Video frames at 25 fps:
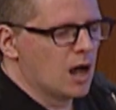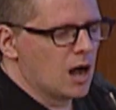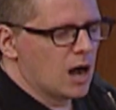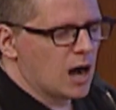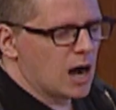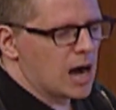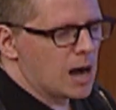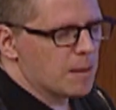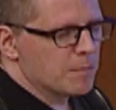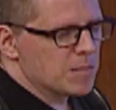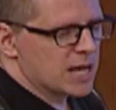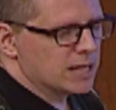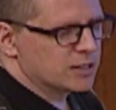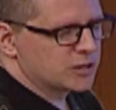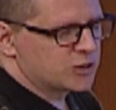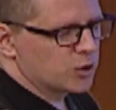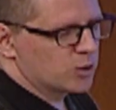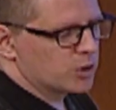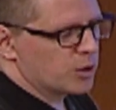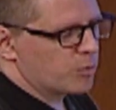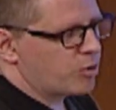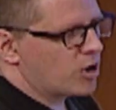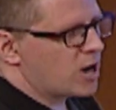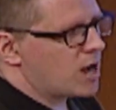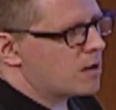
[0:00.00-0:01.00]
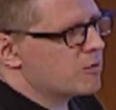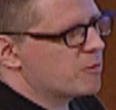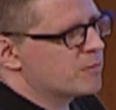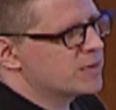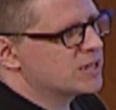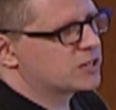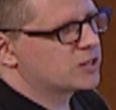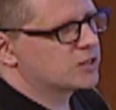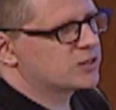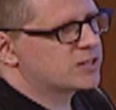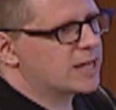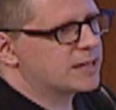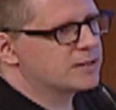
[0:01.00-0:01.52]
And so the problem
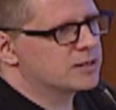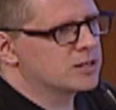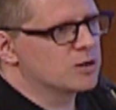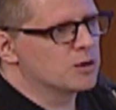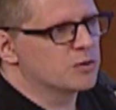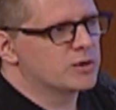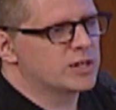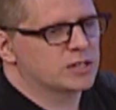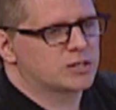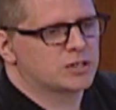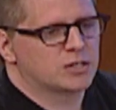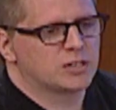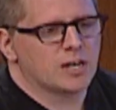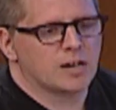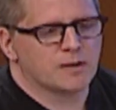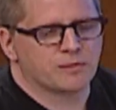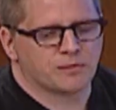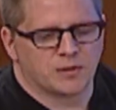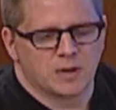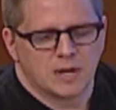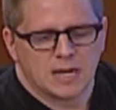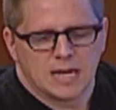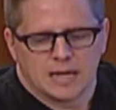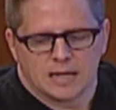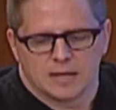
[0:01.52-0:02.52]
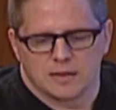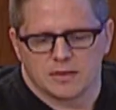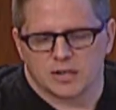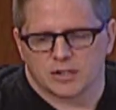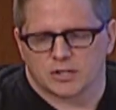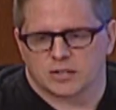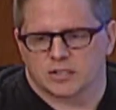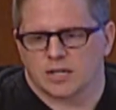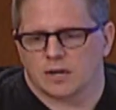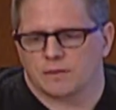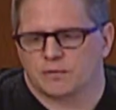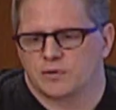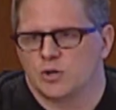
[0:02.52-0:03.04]
is that this
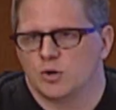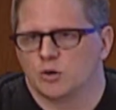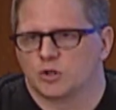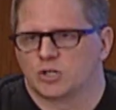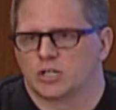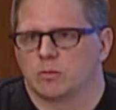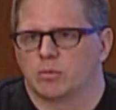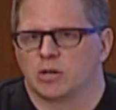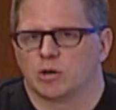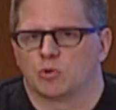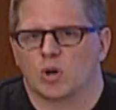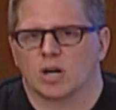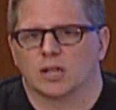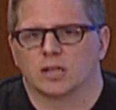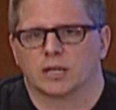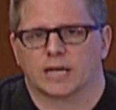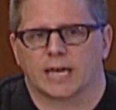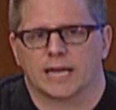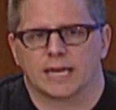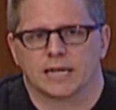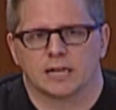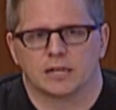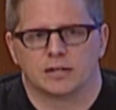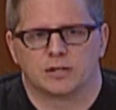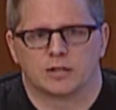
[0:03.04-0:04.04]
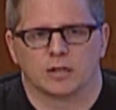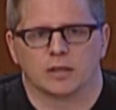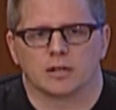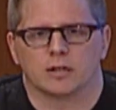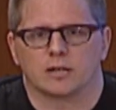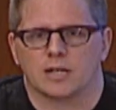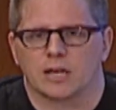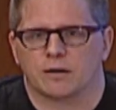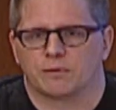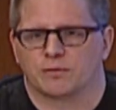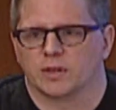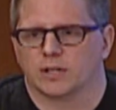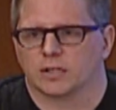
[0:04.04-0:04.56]
stuff used to be relegated to the
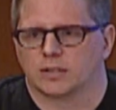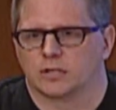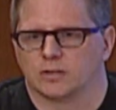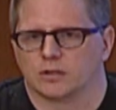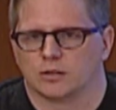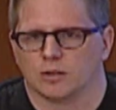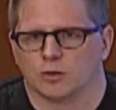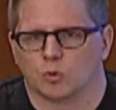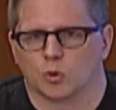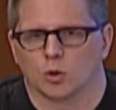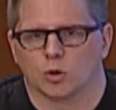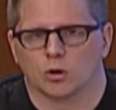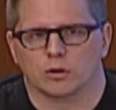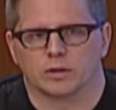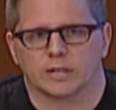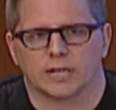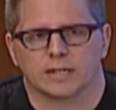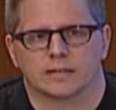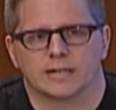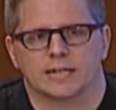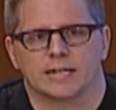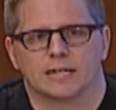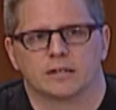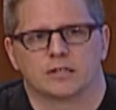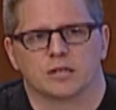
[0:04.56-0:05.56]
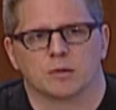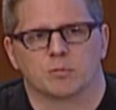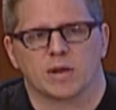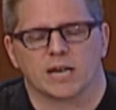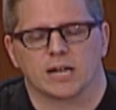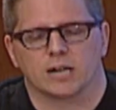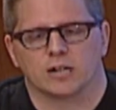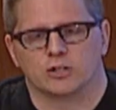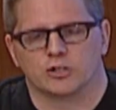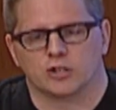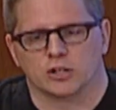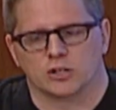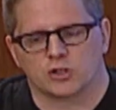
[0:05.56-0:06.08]
Netflixes of the world that needed to
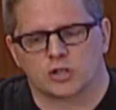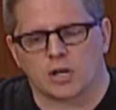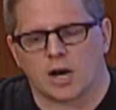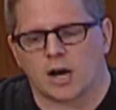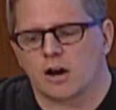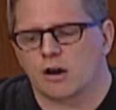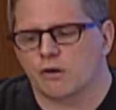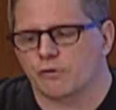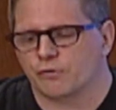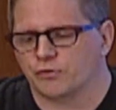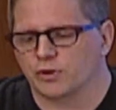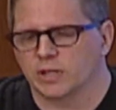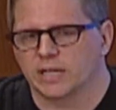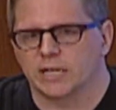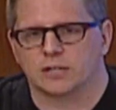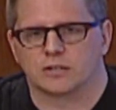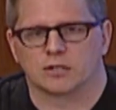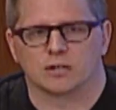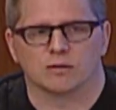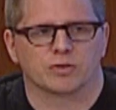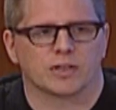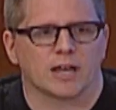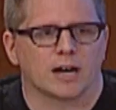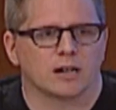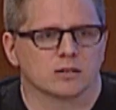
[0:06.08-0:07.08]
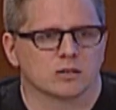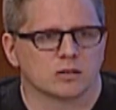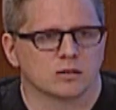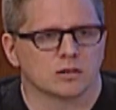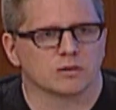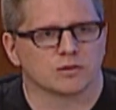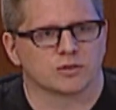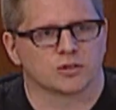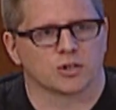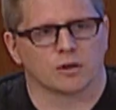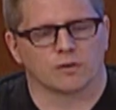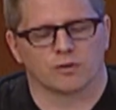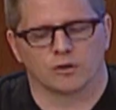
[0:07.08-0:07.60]
manage entire fleets of thousands
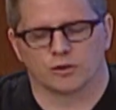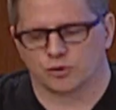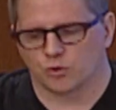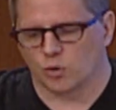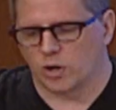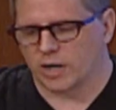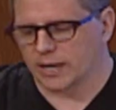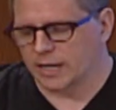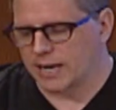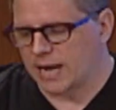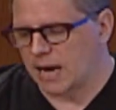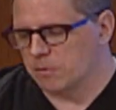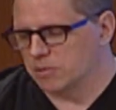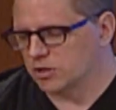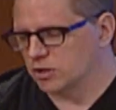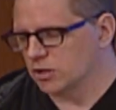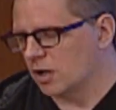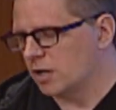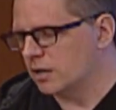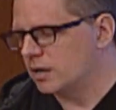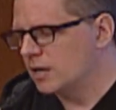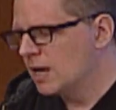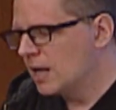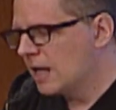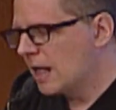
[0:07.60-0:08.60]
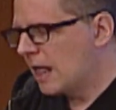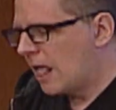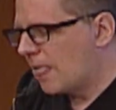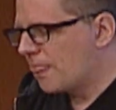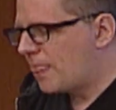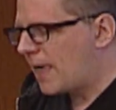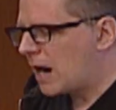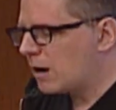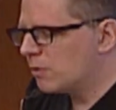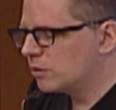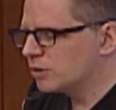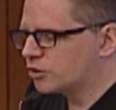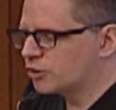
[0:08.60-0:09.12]
of servers running in Amazon.
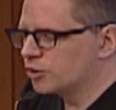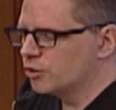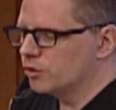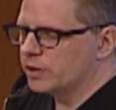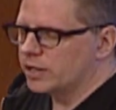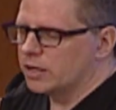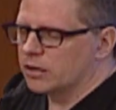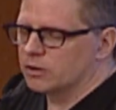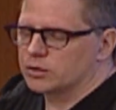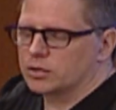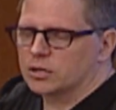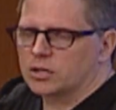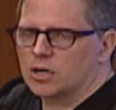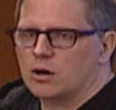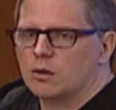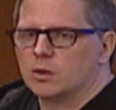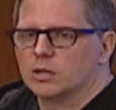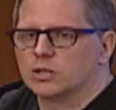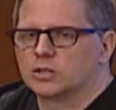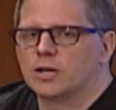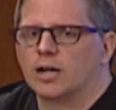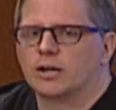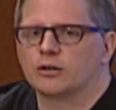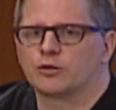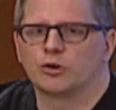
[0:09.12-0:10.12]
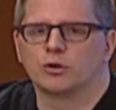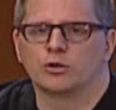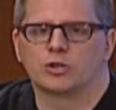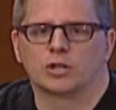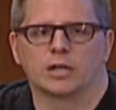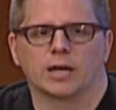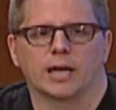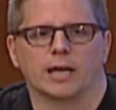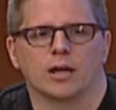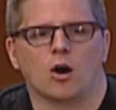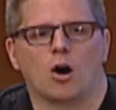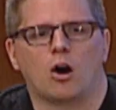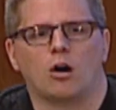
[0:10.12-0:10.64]
That was true years ago. It's not true
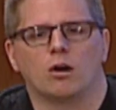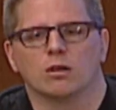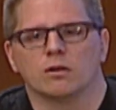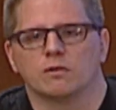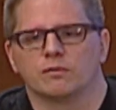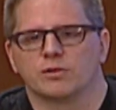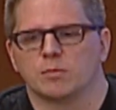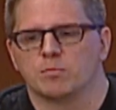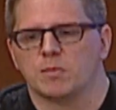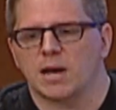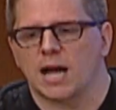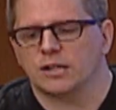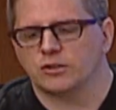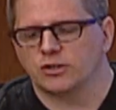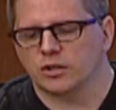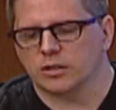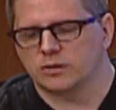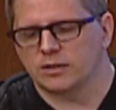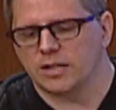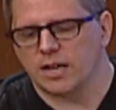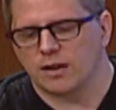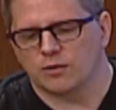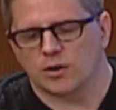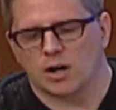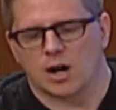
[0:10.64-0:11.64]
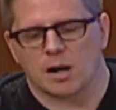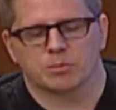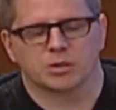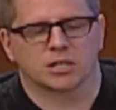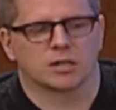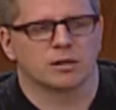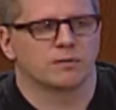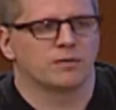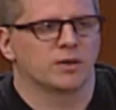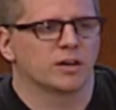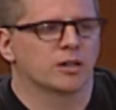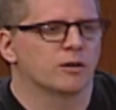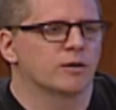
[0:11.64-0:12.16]
today. All of the magic DevOps,
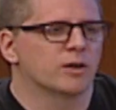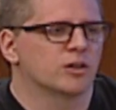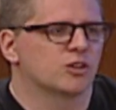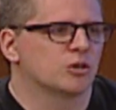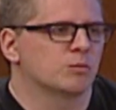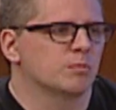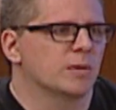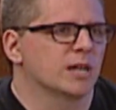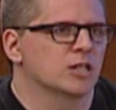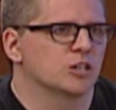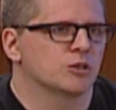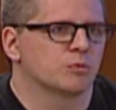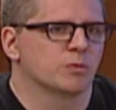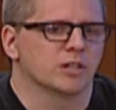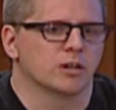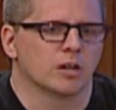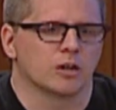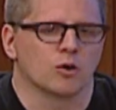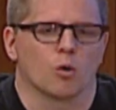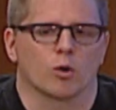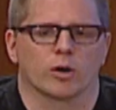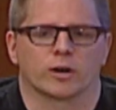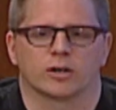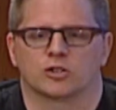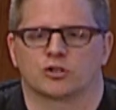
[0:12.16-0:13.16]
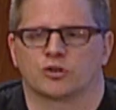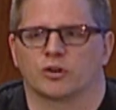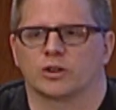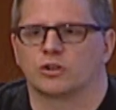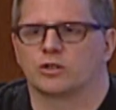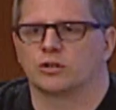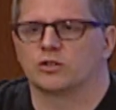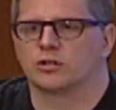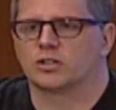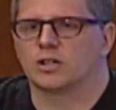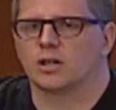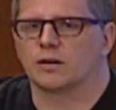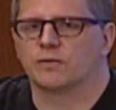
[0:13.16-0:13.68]
configuration management, and
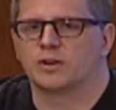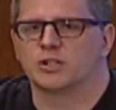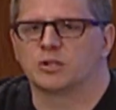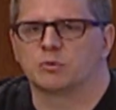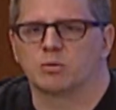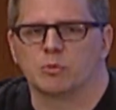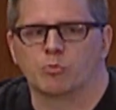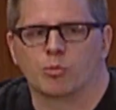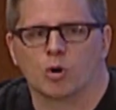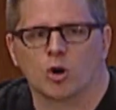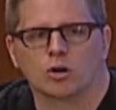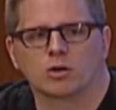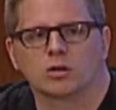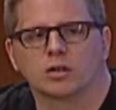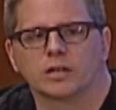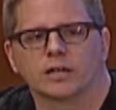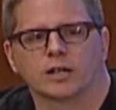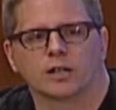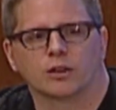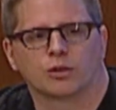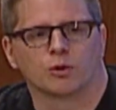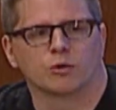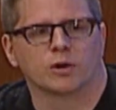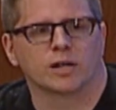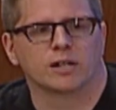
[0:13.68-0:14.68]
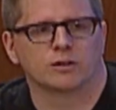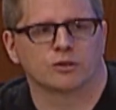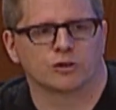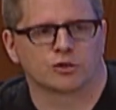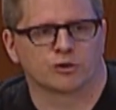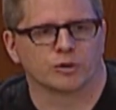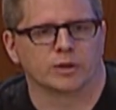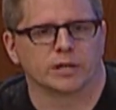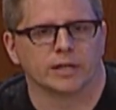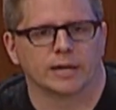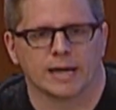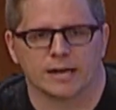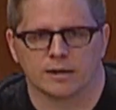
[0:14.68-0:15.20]
orchestration stuff has been percolating through
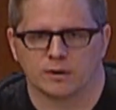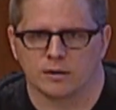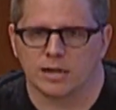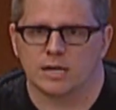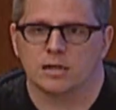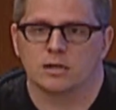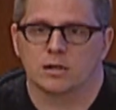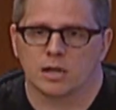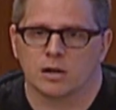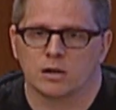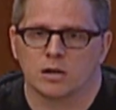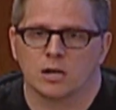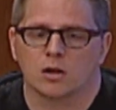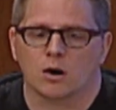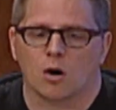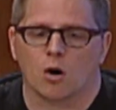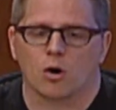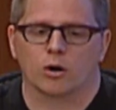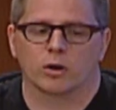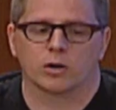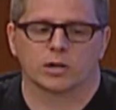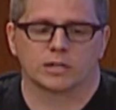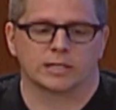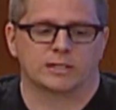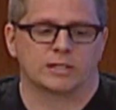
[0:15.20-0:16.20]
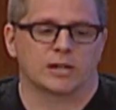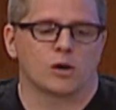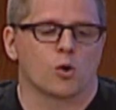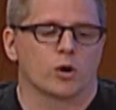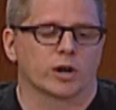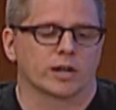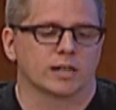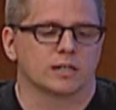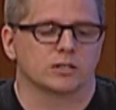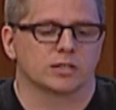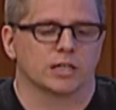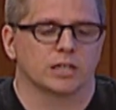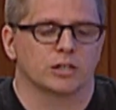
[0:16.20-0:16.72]
industry and in our
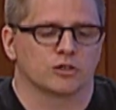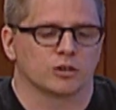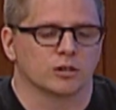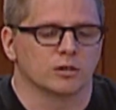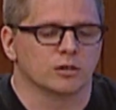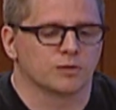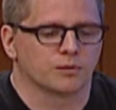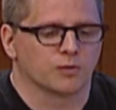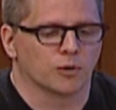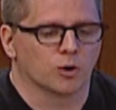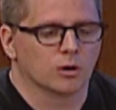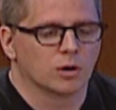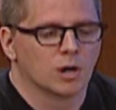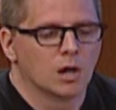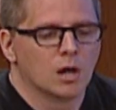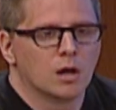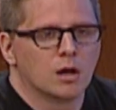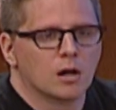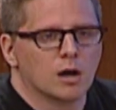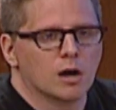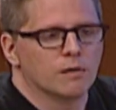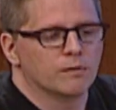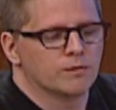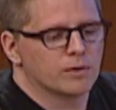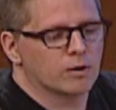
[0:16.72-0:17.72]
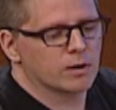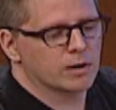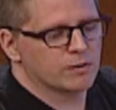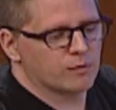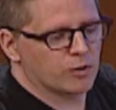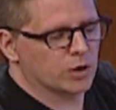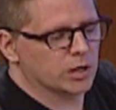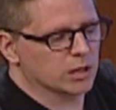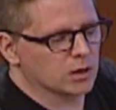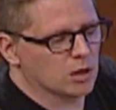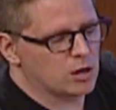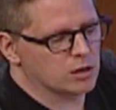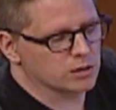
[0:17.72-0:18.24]
organizations for a very,
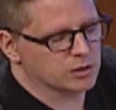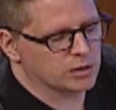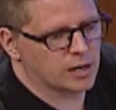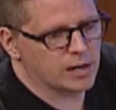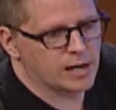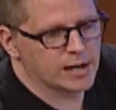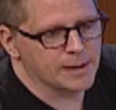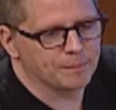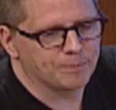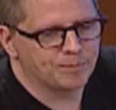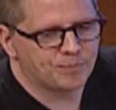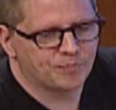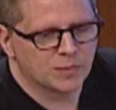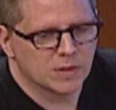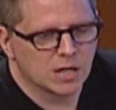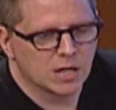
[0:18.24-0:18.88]
very long time.